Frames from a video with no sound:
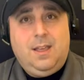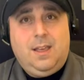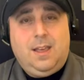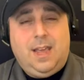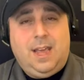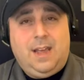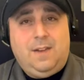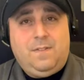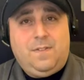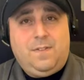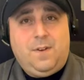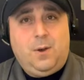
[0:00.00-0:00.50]

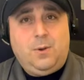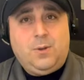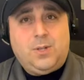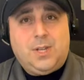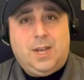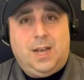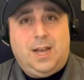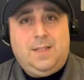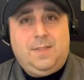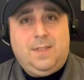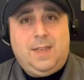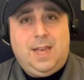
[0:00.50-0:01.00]
And folks,
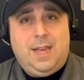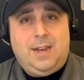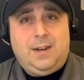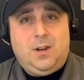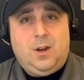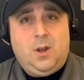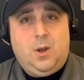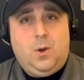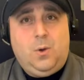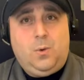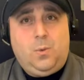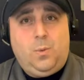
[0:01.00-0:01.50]
on that
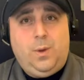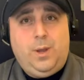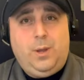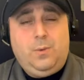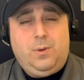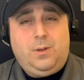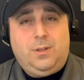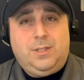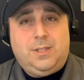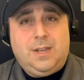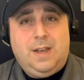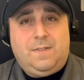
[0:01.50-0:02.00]
note, we
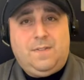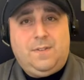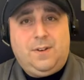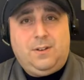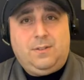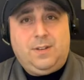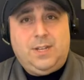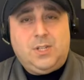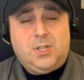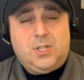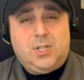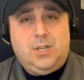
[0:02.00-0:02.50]
will
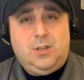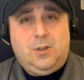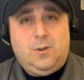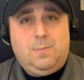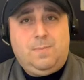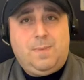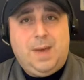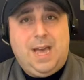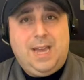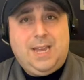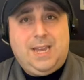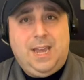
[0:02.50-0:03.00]
definitely see you
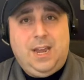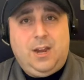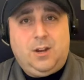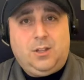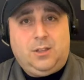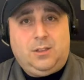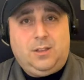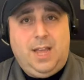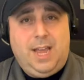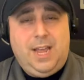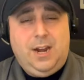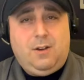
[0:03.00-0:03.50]
back here
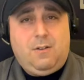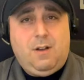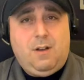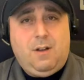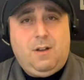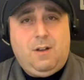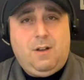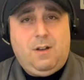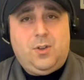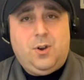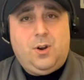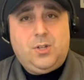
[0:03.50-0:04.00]
later
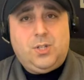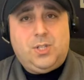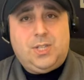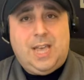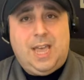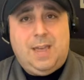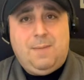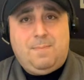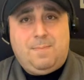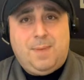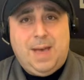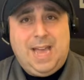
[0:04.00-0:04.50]
on
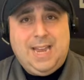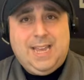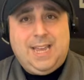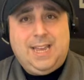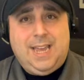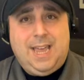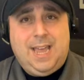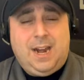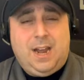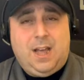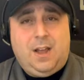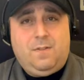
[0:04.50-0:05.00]
Thursday,
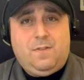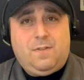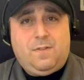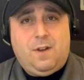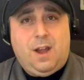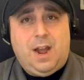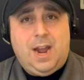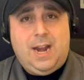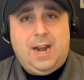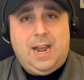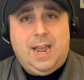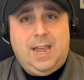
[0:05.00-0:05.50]
back again on
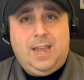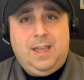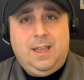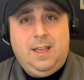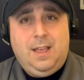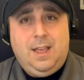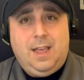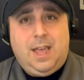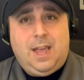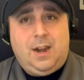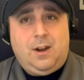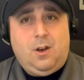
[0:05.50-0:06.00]
Friday,
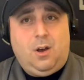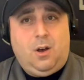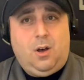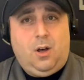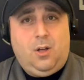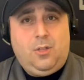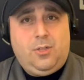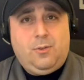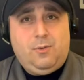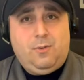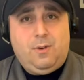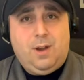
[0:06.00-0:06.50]
and
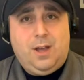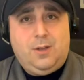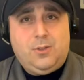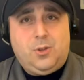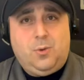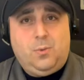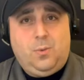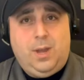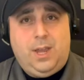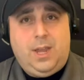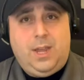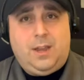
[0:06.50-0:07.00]
all throughout
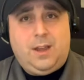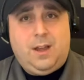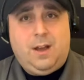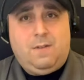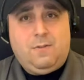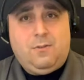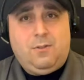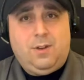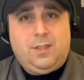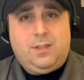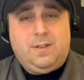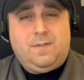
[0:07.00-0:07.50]
the week,
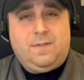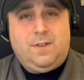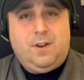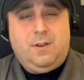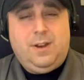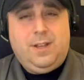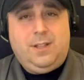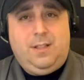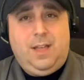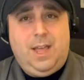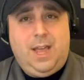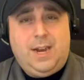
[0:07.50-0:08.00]
covering the
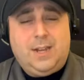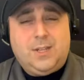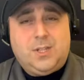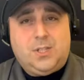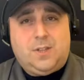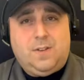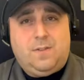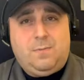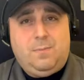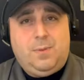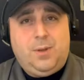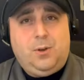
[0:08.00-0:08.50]
very
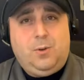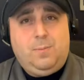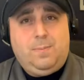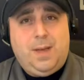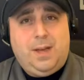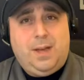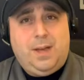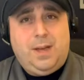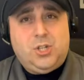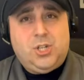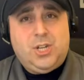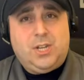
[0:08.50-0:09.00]
latest of Bill
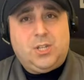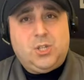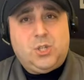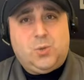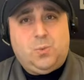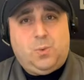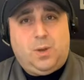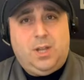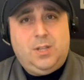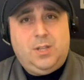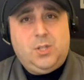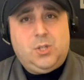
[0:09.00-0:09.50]
Belichick's
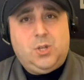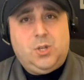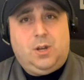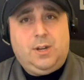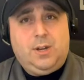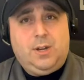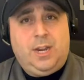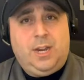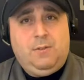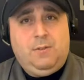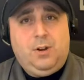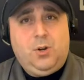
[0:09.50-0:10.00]
swan song
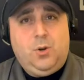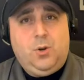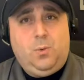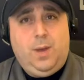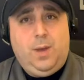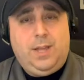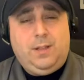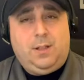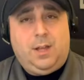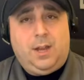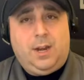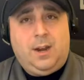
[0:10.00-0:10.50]
here in New
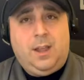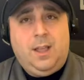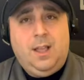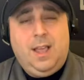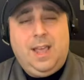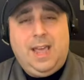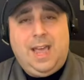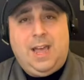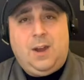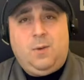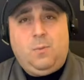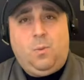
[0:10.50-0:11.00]
England
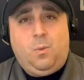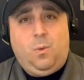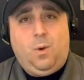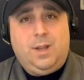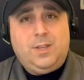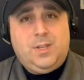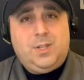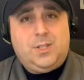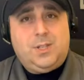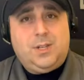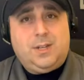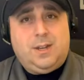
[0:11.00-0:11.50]
and
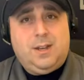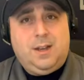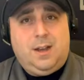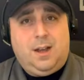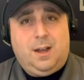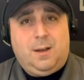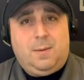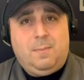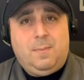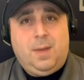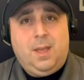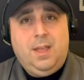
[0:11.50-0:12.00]
what's to
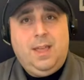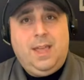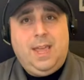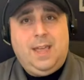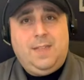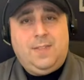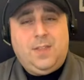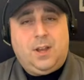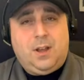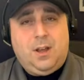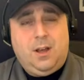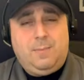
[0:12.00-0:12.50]
come in
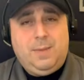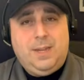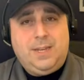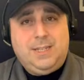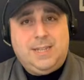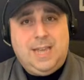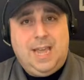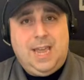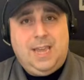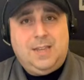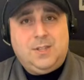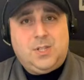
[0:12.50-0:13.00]
the coming
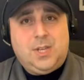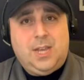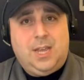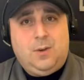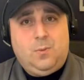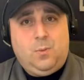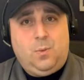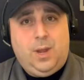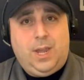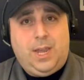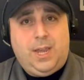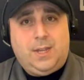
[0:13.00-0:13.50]
days and
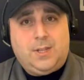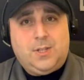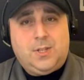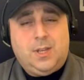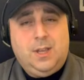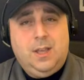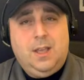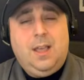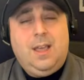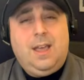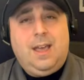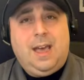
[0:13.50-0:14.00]
weeks.
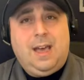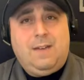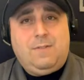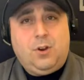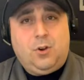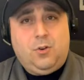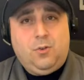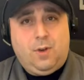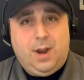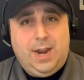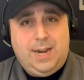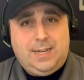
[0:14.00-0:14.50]
Have a
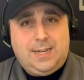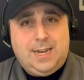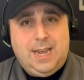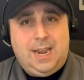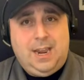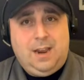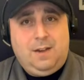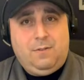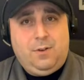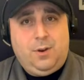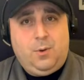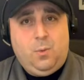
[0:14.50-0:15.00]
great day,
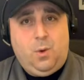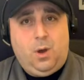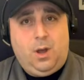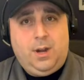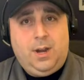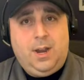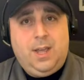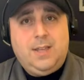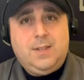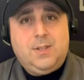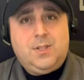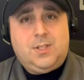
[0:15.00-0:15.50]

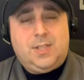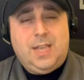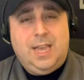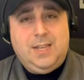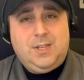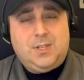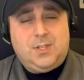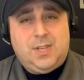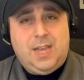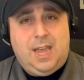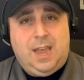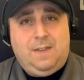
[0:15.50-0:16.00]
everyone. Stay
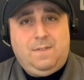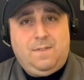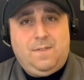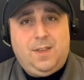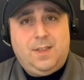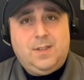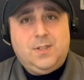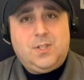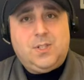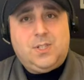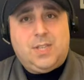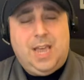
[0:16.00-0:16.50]
safe,
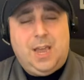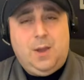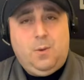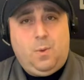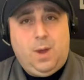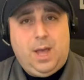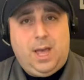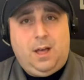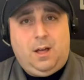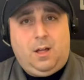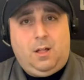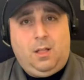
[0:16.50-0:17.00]
stay
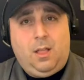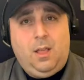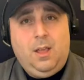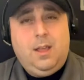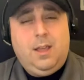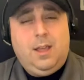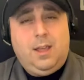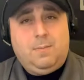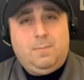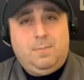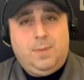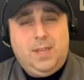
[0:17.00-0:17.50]
well,
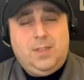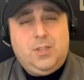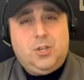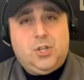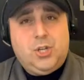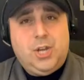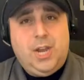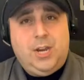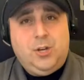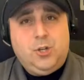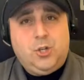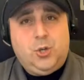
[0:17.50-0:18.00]
and be the
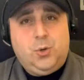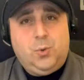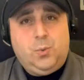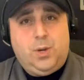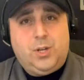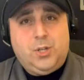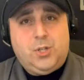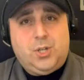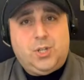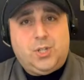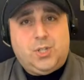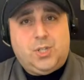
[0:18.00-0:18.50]
change you
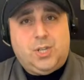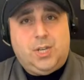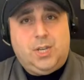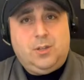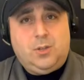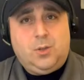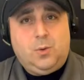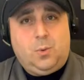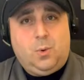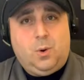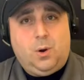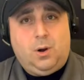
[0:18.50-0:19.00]
wish to see in
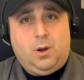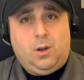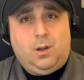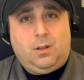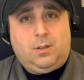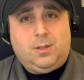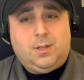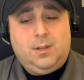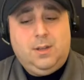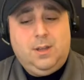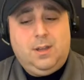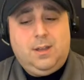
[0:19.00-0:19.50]
the world.
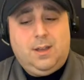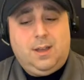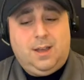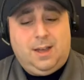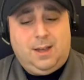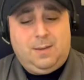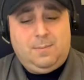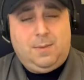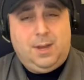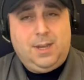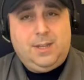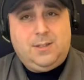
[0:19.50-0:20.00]

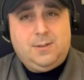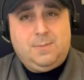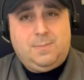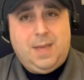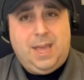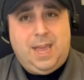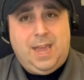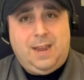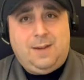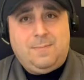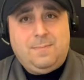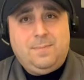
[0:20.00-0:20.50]
I'm Mike
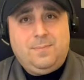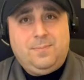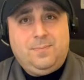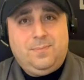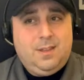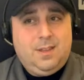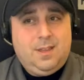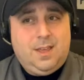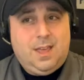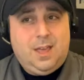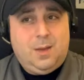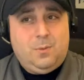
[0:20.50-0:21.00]
DeBate,
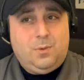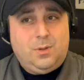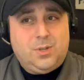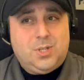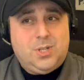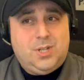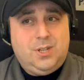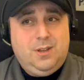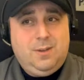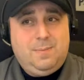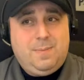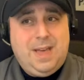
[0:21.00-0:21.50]
and we'll
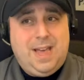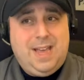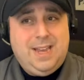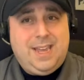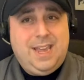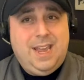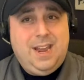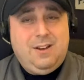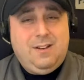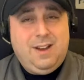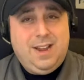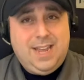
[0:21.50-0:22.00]
see you
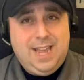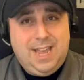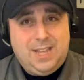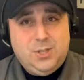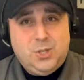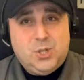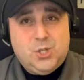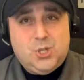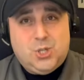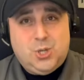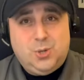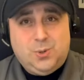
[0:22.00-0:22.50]
back here
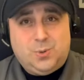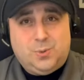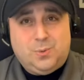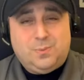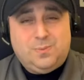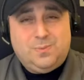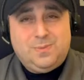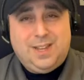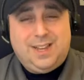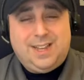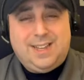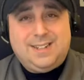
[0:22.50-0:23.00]
again
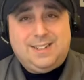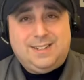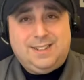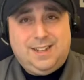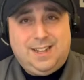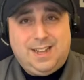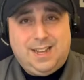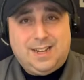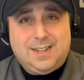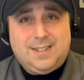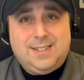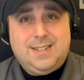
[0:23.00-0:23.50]
soon on
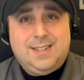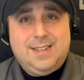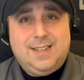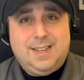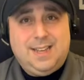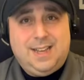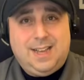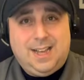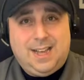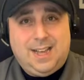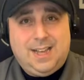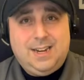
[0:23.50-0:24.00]
Locked
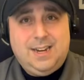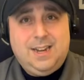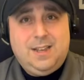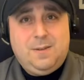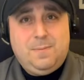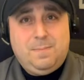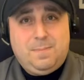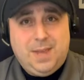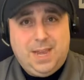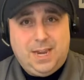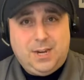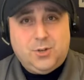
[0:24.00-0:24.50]
On
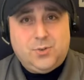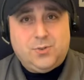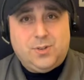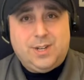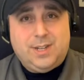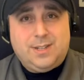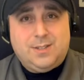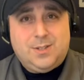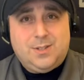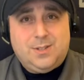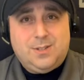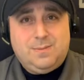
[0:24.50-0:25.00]

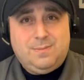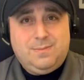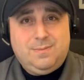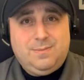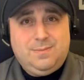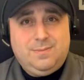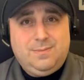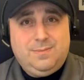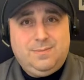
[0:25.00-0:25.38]
Patriots.